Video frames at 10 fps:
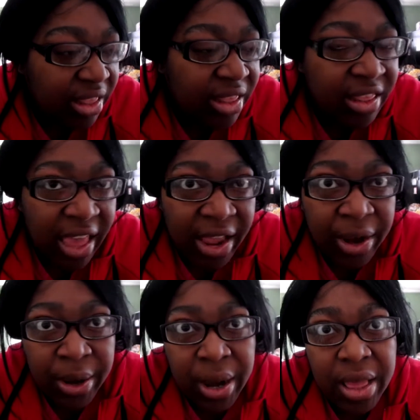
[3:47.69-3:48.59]

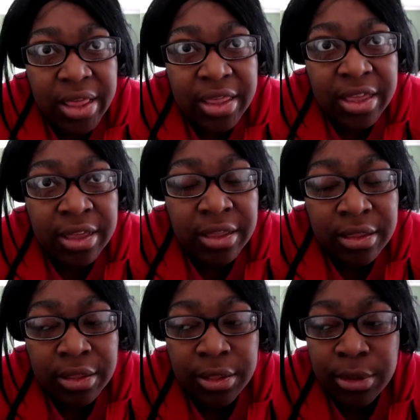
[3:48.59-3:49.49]
There,
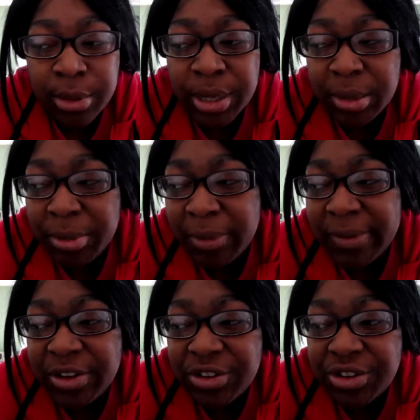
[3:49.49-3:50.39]
the lawyer pretty
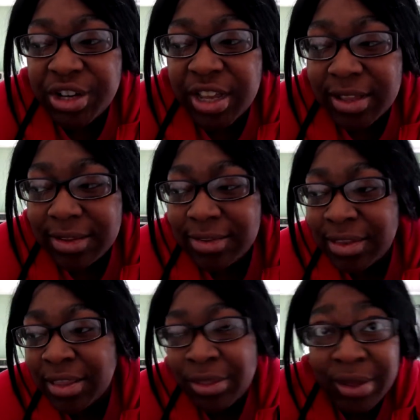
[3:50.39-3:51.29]
much
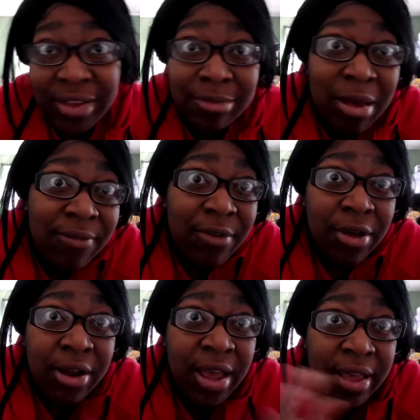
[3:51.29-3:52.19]
said, look, it's my
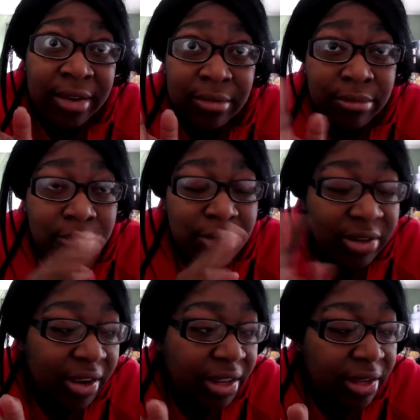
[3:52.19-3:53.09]
fault. I
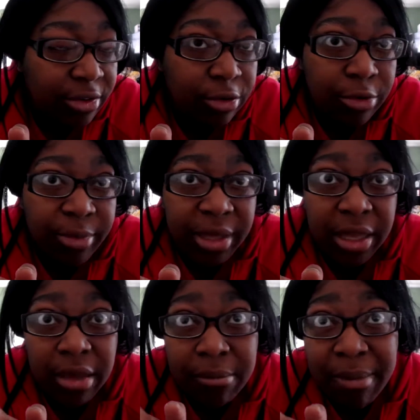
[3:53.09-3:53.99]
mistakenly told them they
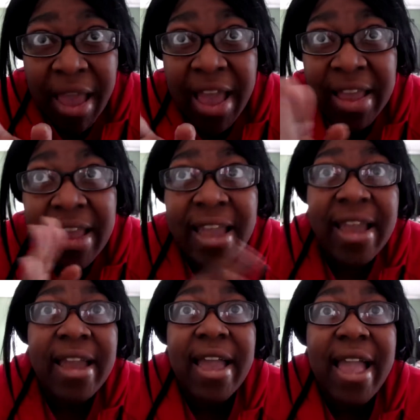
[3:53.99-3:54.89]
could come back,
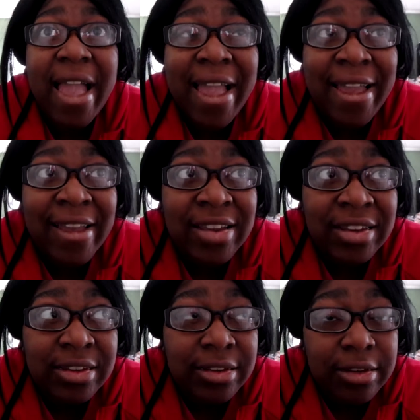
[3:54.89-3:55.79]
and
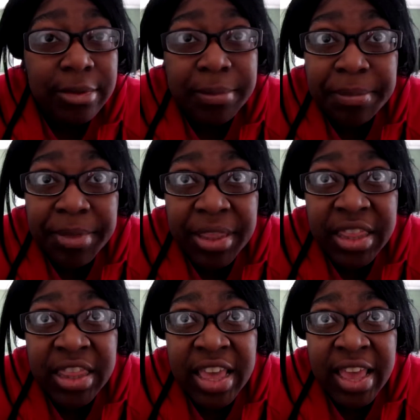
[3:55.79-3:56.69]

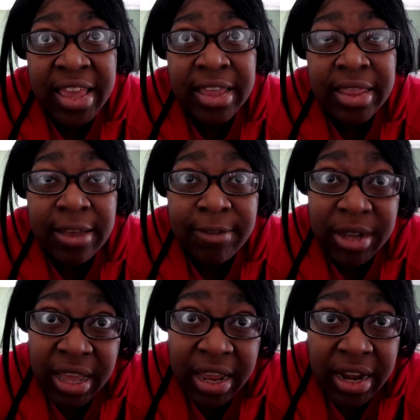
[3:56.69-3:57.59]
they left
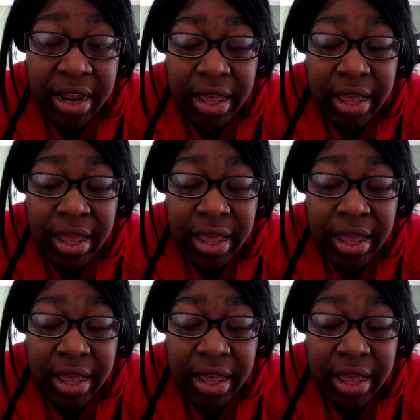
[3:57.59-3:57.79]
again.